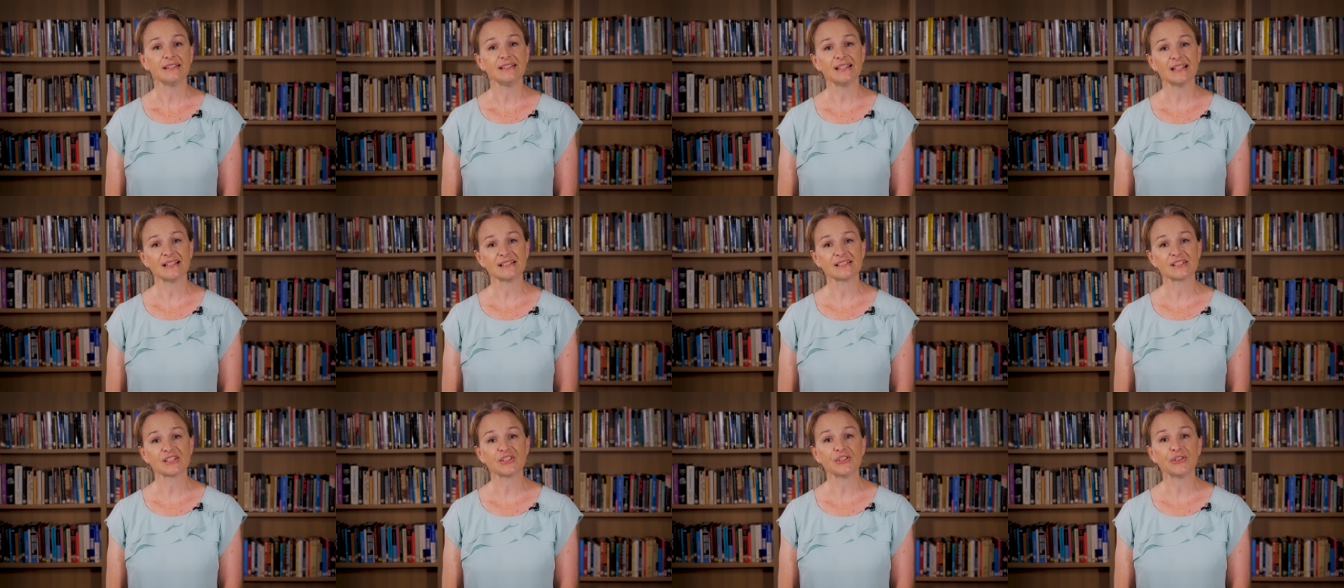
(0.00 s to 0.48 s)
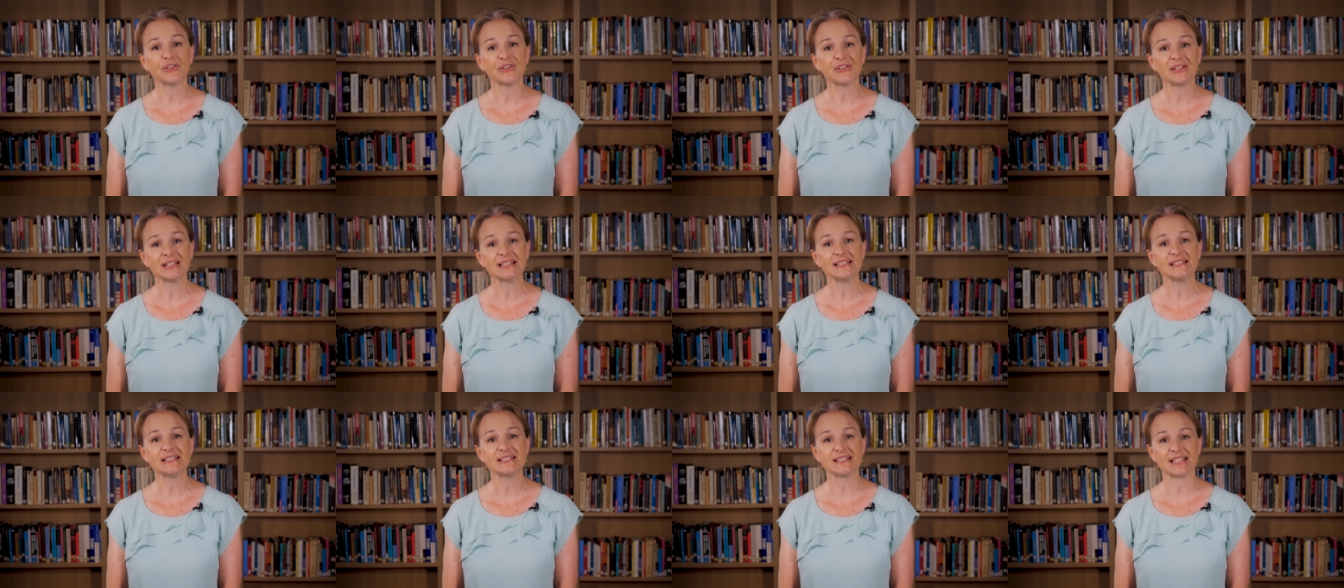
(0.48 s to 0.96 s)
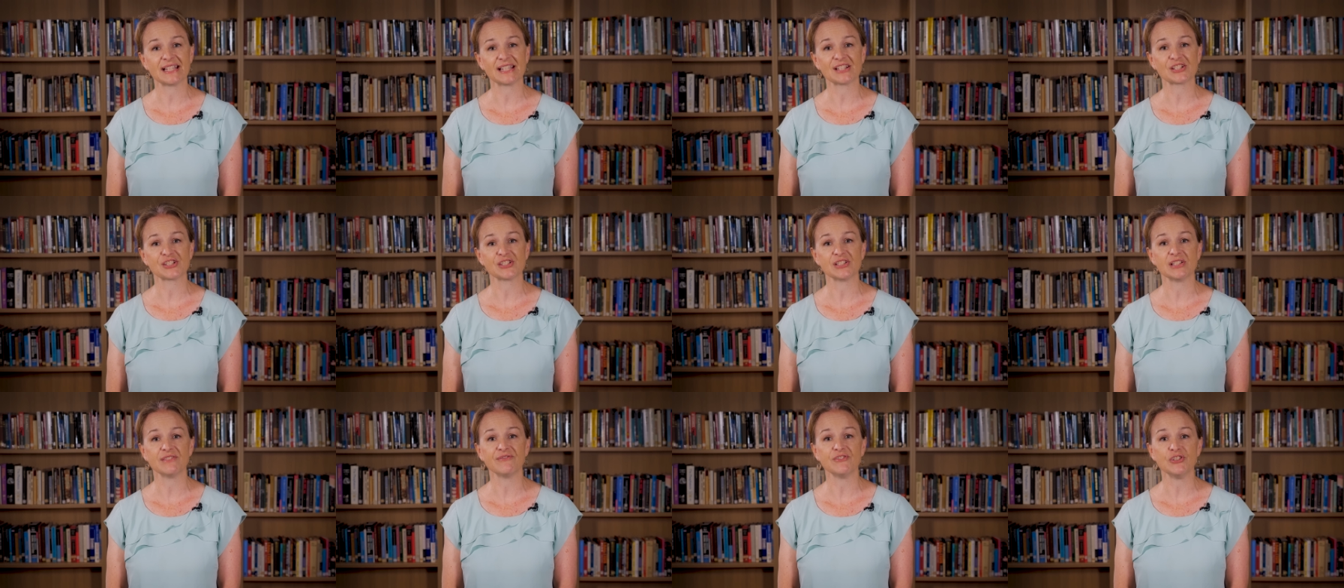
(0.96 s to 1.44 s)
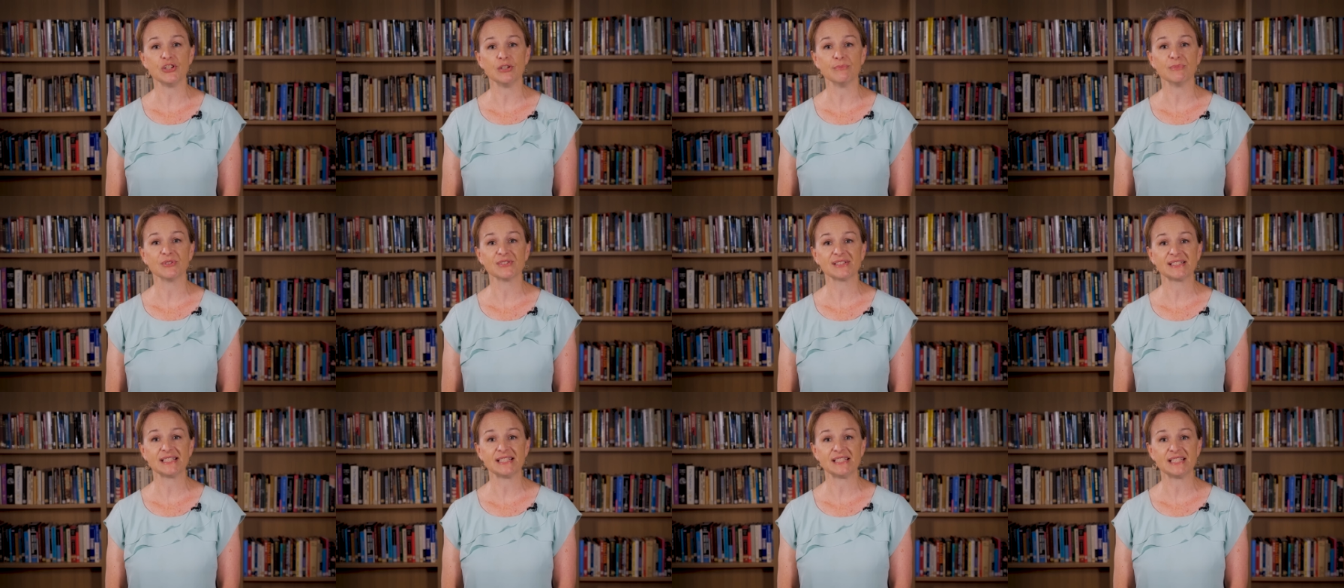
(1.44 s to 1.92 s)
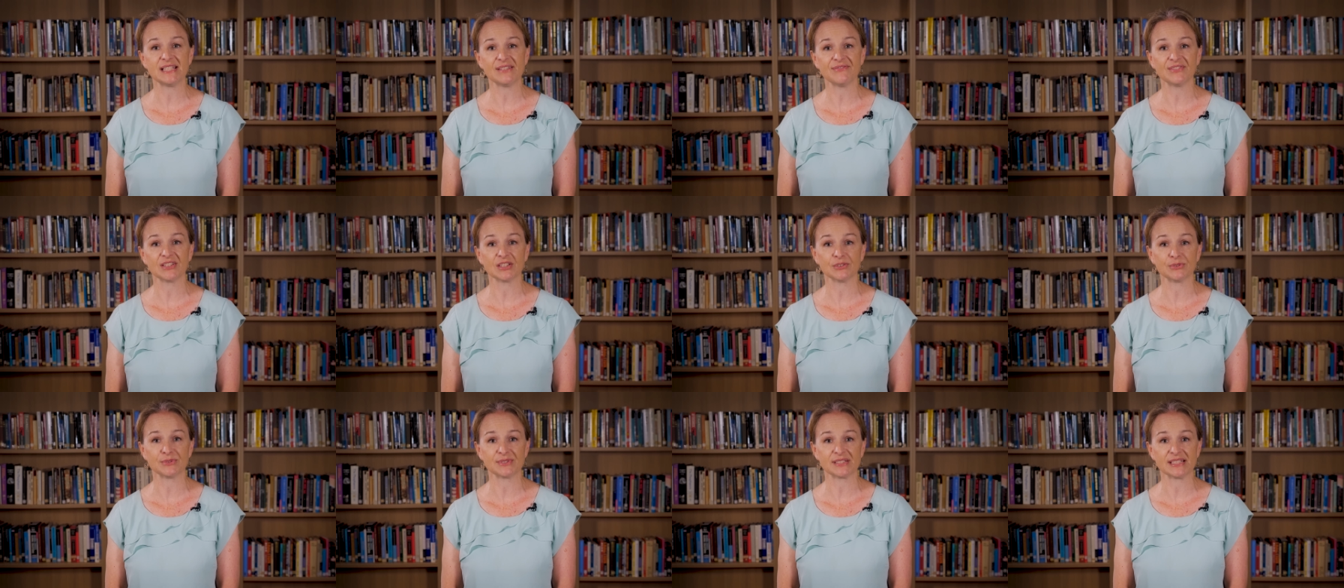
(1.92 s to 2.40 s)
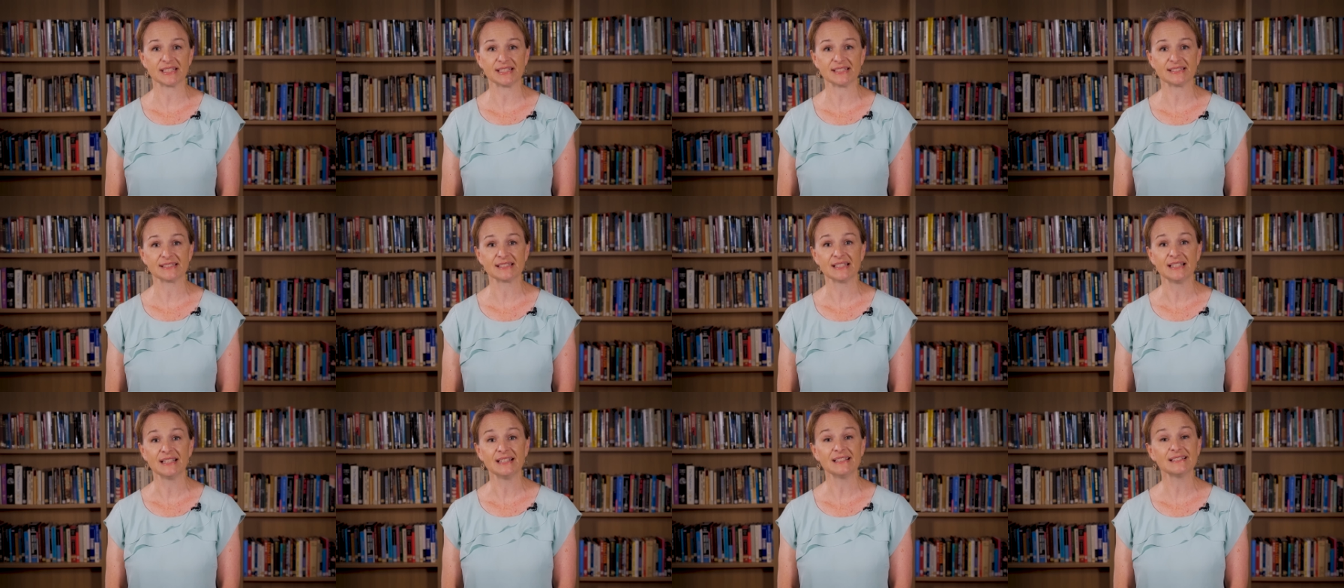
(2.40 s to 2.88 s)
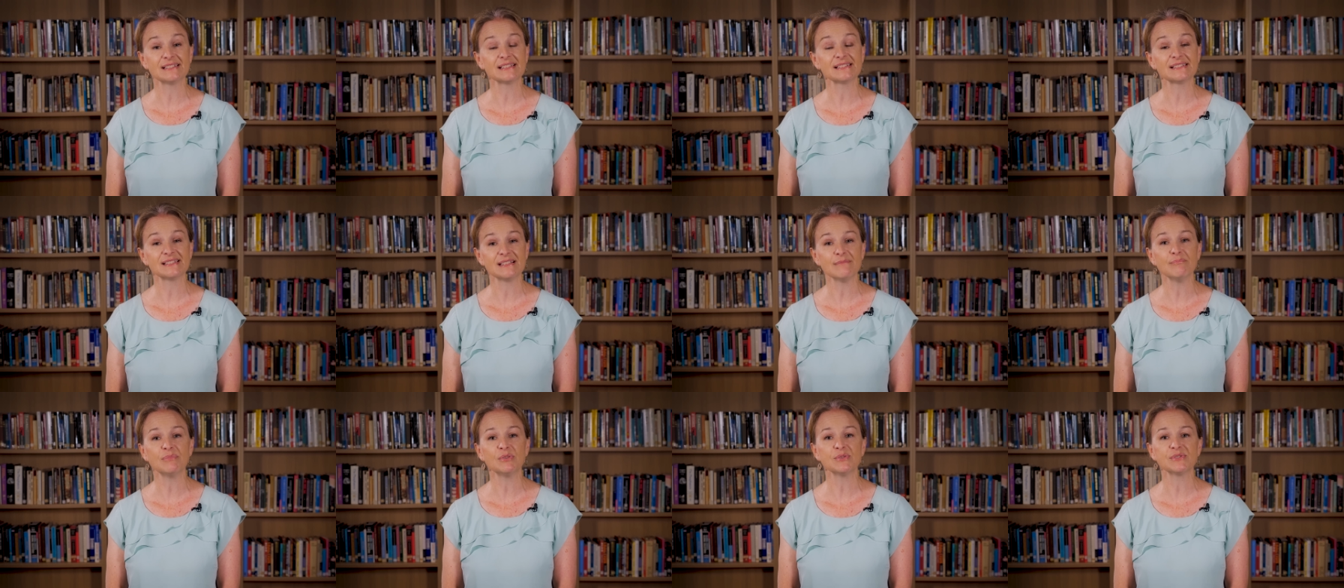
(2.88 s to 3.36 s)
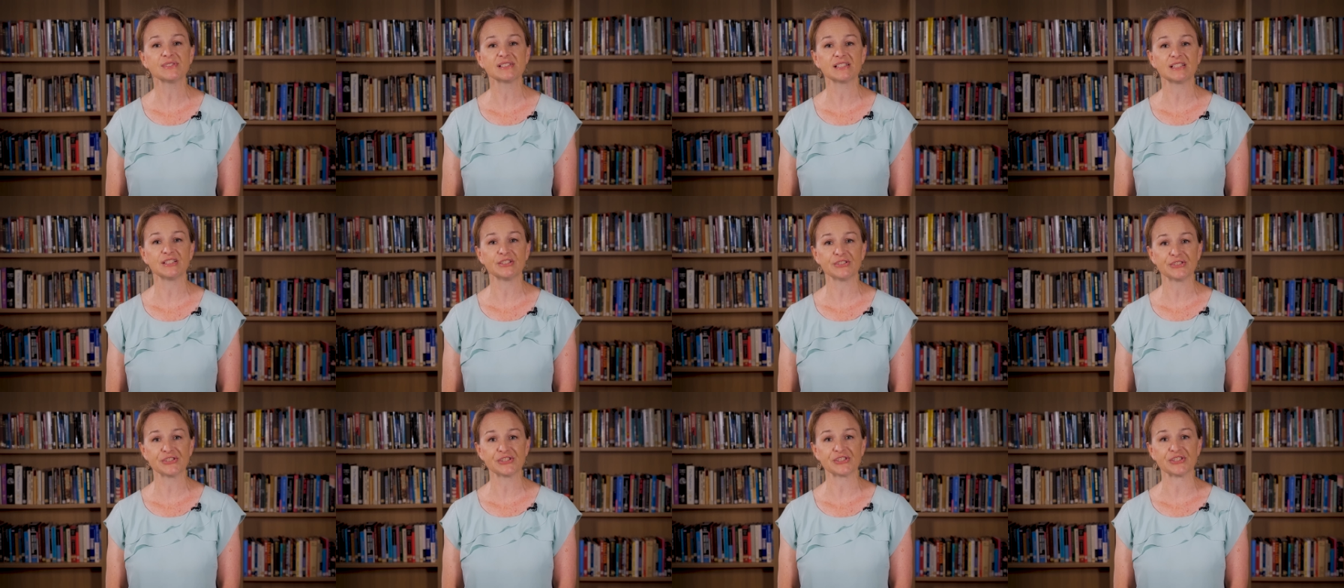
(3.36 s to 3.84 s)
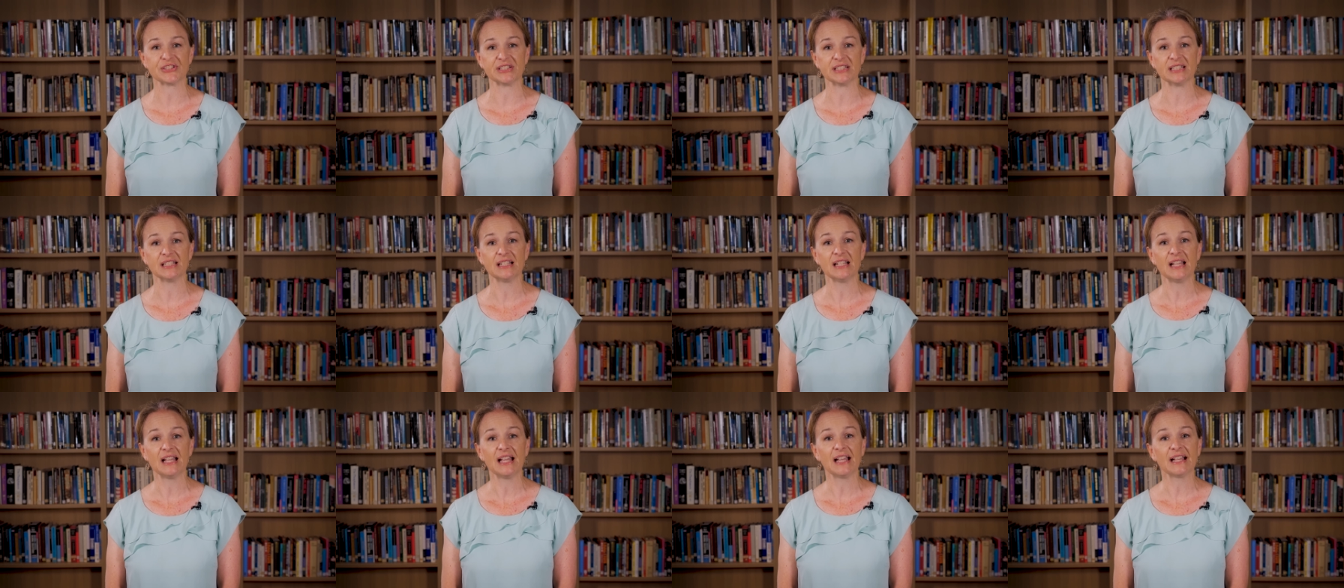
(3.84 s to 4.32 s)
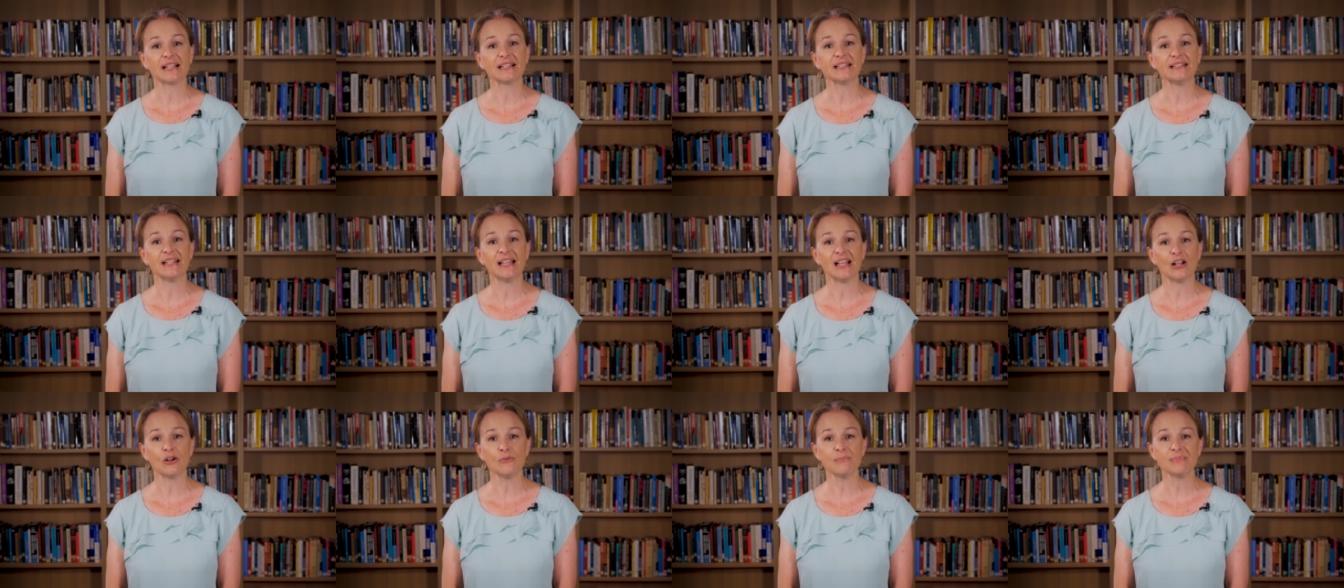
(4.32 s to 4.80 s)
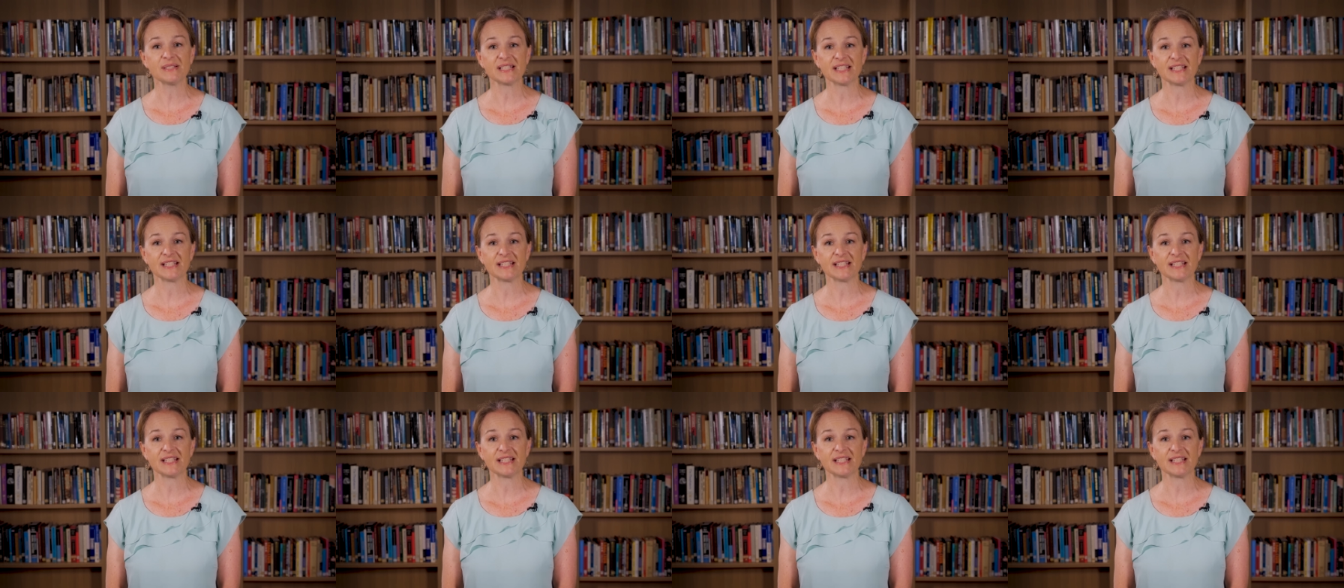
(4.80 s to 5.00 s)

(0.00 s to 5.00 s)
Yet early detection of numeracy difficulties is a simple solution and can help